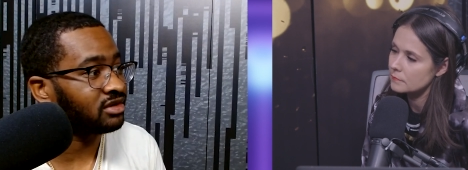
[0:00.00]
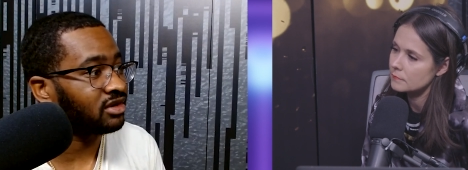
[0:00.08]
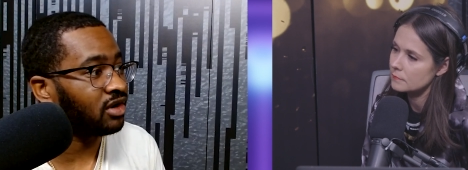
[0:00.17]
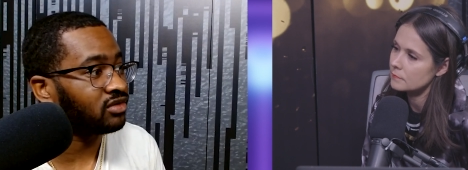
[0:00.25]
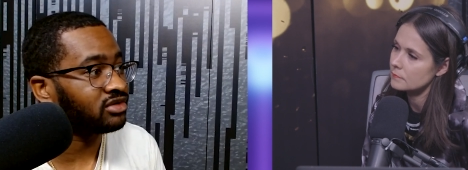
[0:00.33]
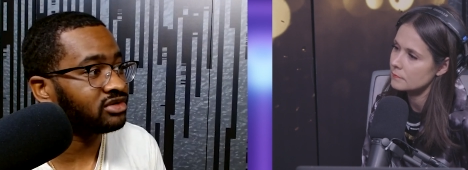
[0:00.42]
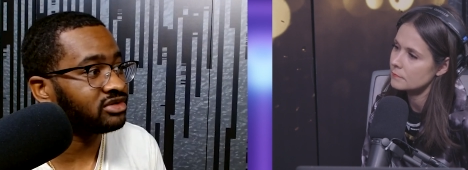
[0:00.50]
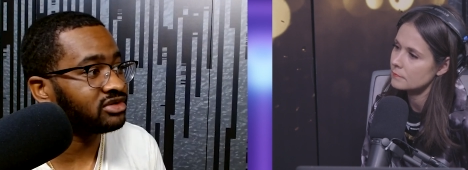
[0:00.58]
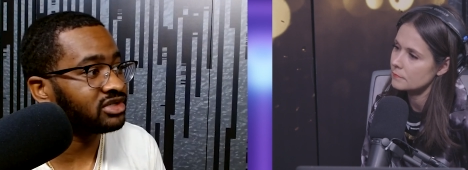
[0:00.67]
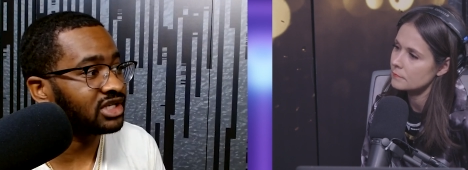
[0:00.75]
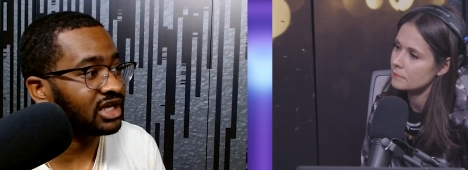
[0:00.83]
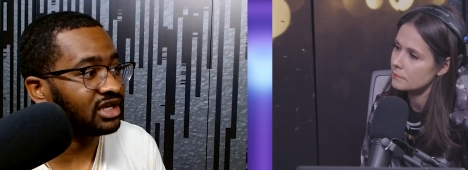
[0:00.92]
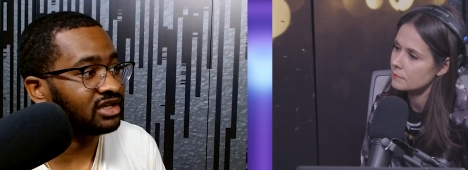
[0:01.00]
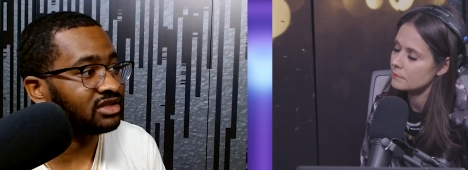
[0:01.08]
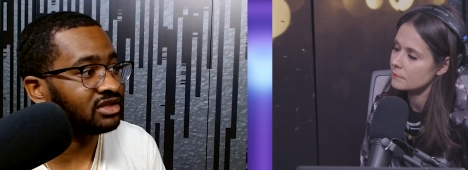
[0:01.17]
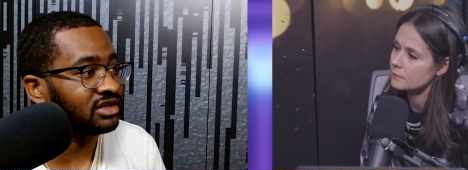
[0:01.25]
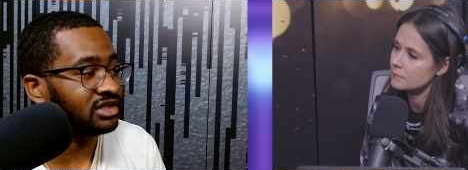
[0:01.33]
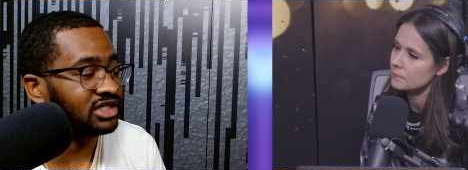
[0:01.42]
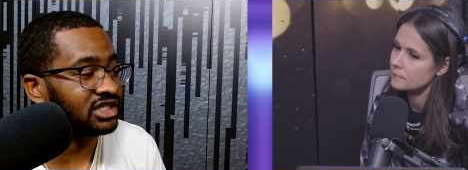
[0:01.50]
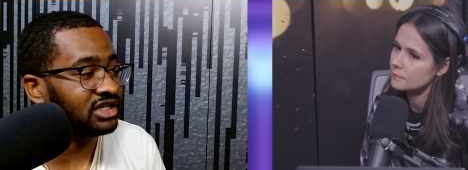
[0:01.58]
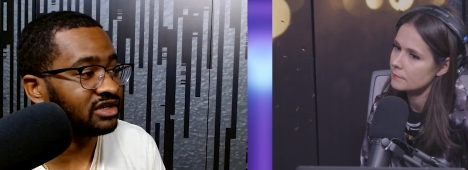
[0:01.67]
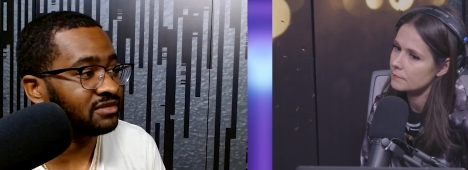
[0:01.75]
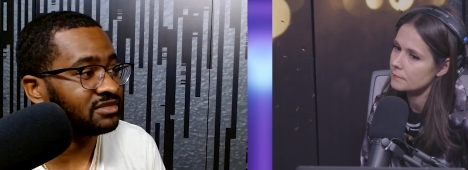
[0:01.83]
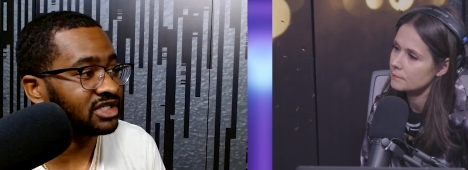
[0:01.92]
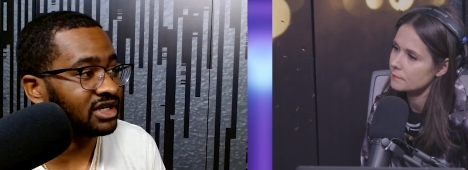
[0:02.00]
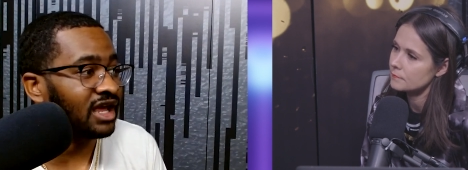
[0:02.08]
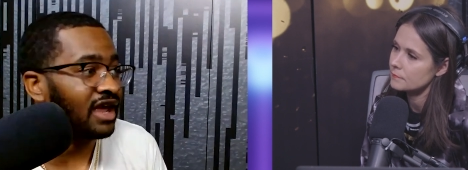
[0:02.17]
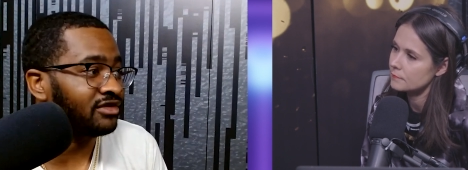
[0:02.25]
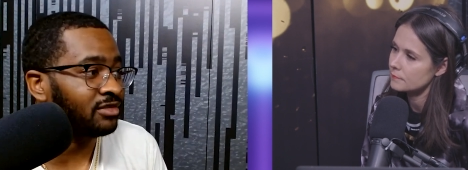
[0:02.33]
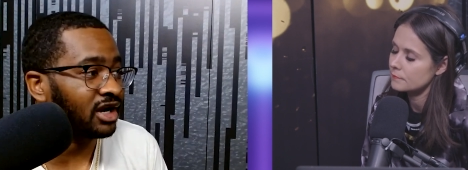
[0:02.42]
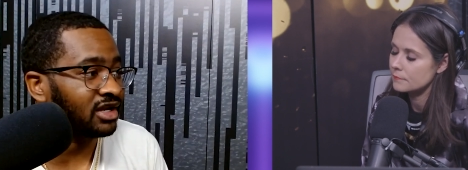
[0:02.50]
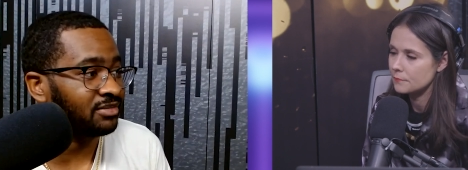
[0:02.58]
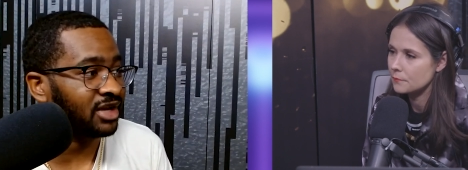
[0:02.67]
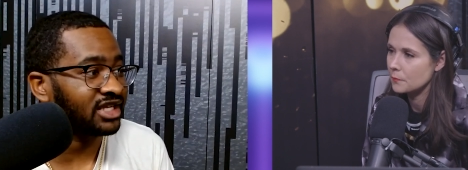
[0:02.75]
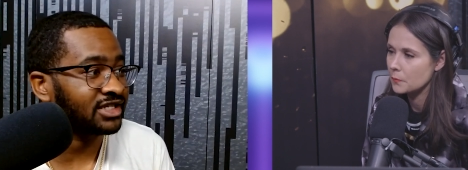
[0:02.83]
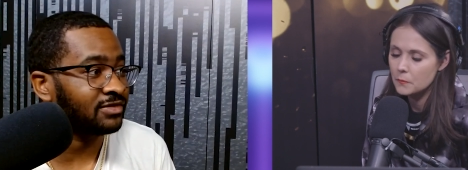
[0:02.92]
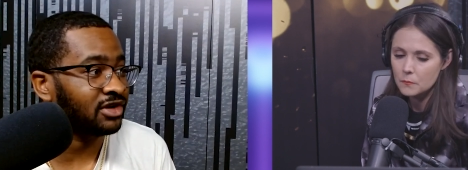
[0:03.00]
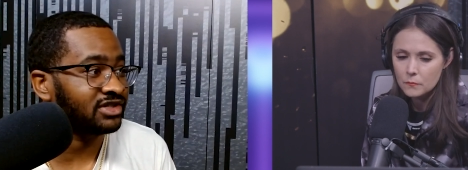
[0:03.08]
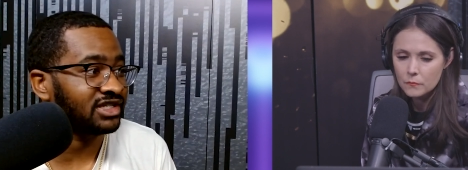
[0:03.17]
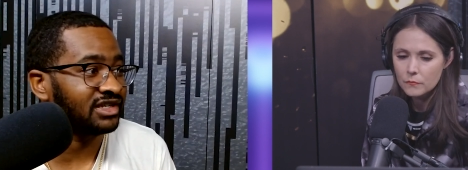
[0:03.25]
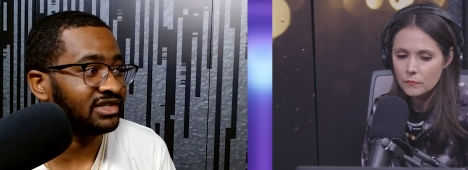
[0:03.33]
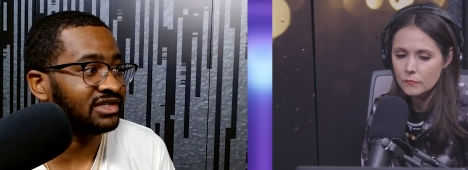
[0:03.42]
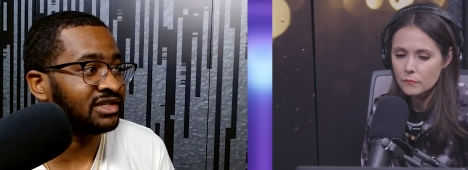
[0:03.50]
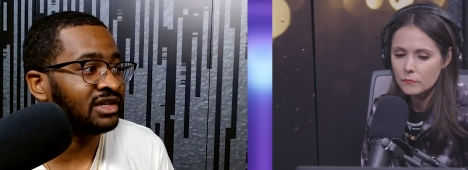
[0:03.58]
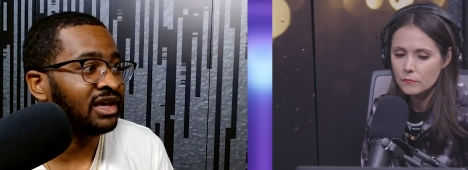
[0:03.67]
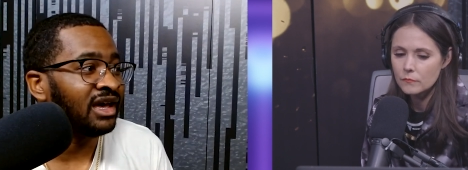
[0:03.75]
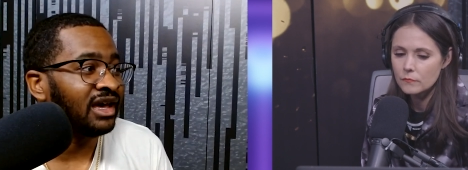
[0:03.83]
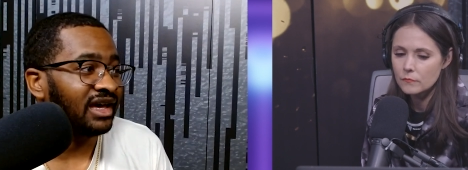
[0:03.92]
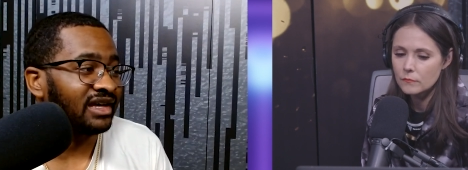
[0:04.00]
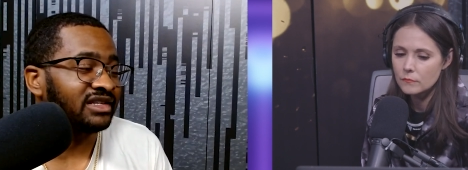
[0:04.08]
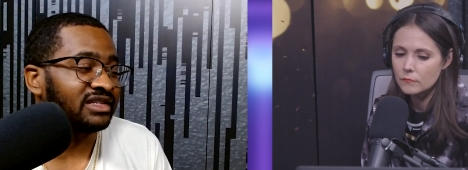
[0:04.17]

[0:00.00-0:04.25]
Speaker 1: owners and the GMs and everybody in basketball sees it and